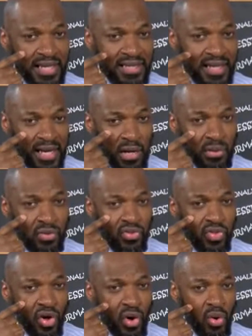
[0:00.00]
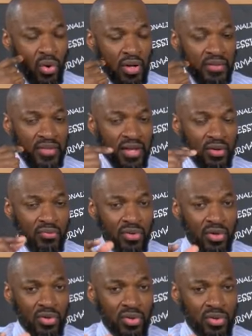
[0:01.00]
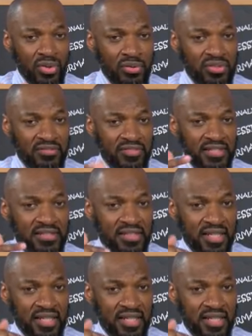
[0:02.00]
that although they don't recall those events,